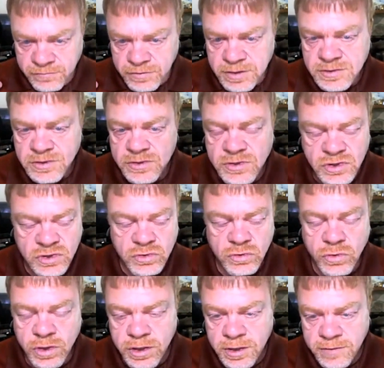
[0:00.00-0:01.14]
this is a
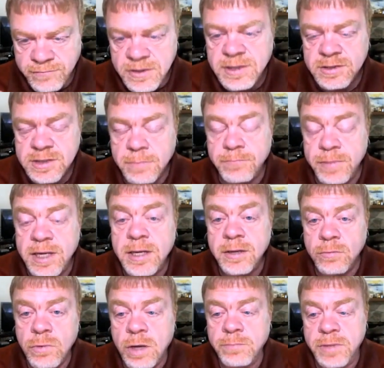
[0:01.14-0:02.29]
story that if it ends up being
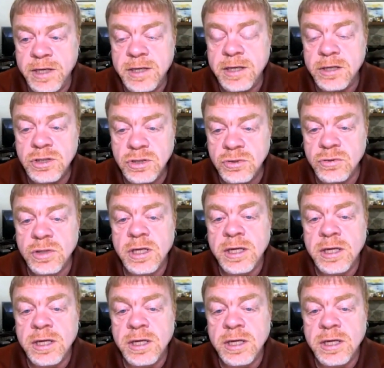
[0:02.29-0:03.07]
a big issue,